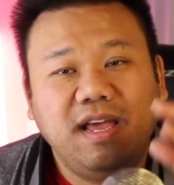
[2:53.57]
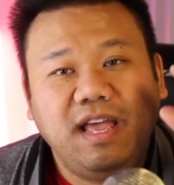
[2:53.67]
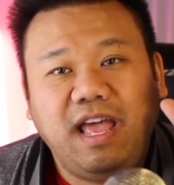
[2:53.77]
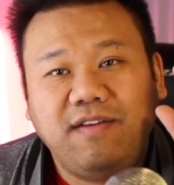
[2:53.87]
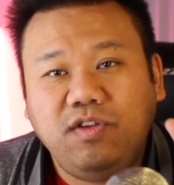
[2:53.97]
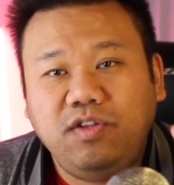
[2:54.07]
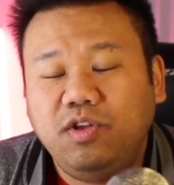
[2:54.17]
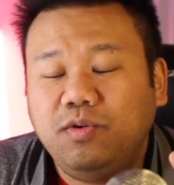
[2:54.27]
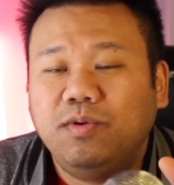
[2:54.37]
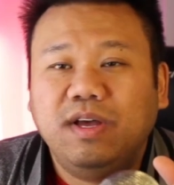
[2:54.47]
if you
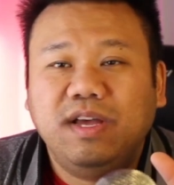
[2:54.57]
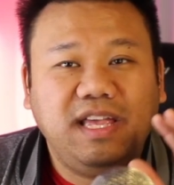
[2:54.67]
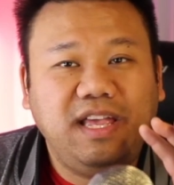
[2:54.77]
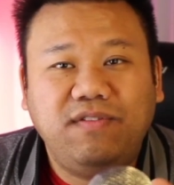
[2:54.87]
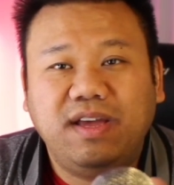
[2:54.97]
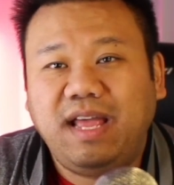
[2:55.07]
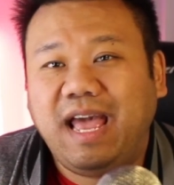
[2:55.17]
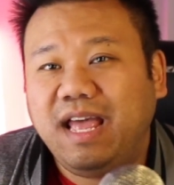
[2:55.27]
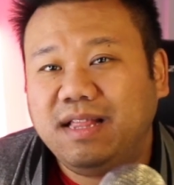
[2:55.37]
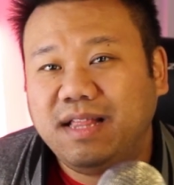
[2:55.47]
do even
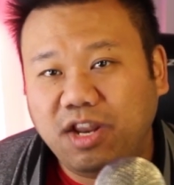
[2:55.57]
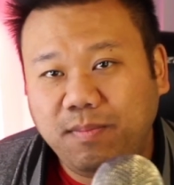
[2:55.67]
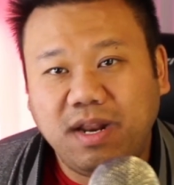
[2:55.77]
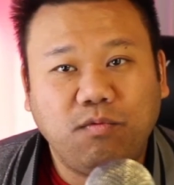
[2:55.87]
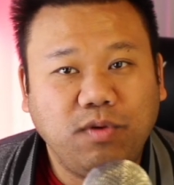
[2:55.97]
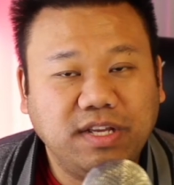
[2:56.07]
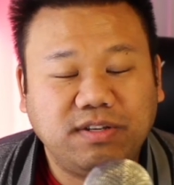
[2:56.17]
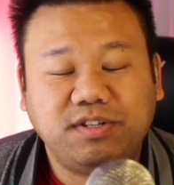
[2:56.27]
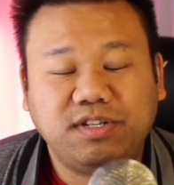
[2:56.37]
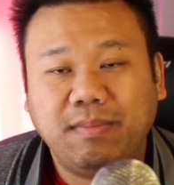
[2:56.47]
a little bit of
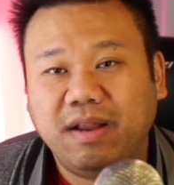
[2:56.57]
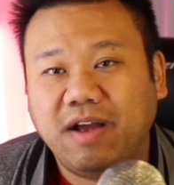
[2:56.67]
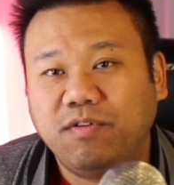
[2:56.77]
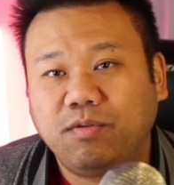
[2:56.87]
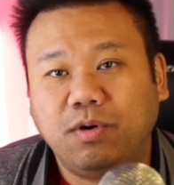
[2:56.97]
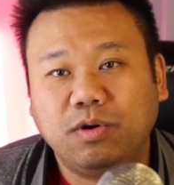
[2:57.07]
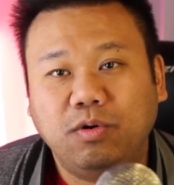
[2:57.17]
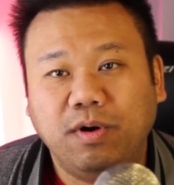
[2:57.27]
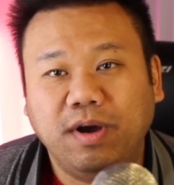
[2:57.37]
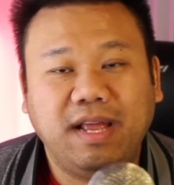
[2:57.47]
research about Evergrow
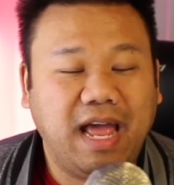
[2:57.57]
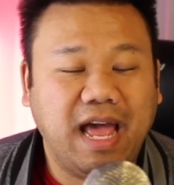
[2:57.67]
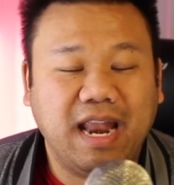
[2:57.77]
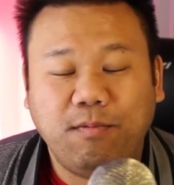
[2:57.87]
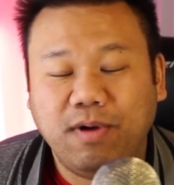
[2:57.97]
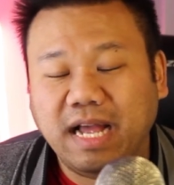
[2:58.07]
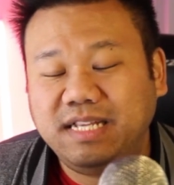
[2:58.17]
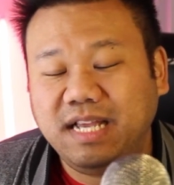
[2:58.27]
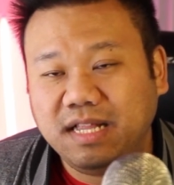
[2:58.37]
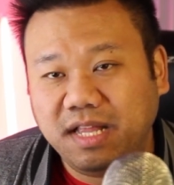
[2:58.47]
coin, and when I
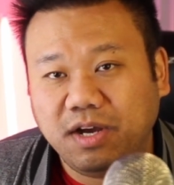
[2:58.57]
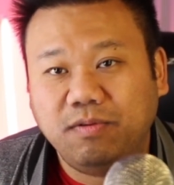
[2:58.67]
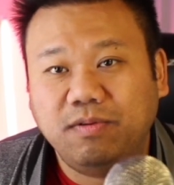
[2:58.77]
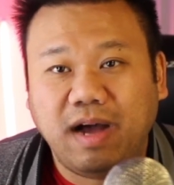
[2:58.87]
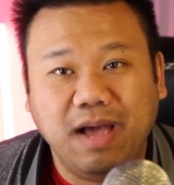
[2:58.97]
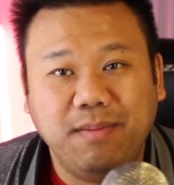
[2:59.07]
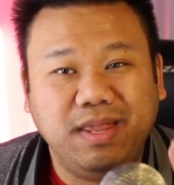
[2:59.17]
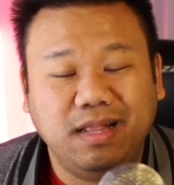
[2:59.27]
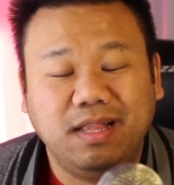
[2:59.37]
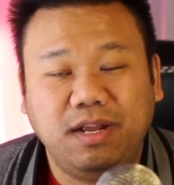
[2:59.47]
say a little, I mean
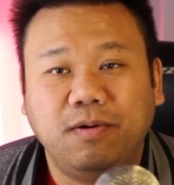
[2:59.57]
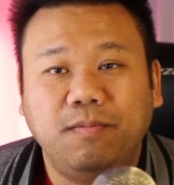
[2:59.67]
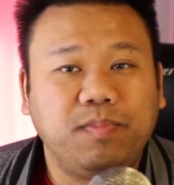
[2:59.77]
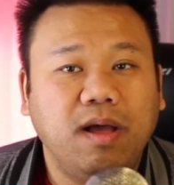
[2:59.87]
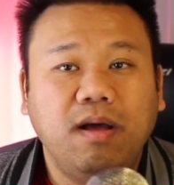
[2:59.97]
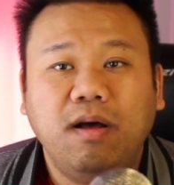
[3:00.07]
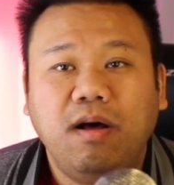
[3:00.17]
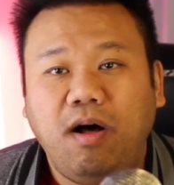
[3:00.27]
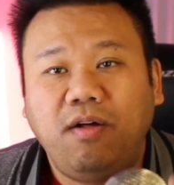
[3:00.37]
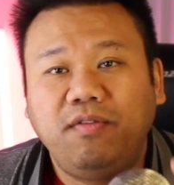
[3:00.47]
a little,
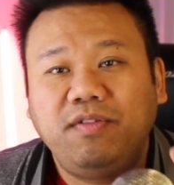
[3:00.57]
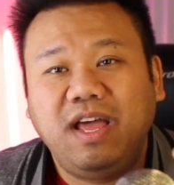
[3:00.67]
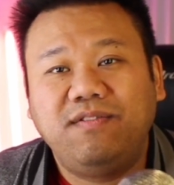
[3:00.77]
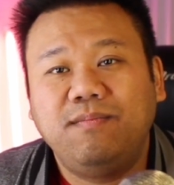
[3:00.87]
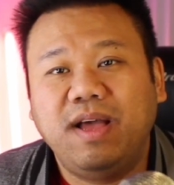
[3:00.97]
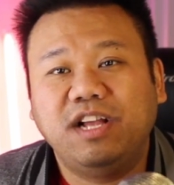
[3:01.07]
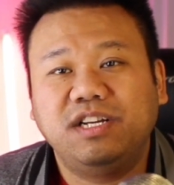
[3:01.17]
all the information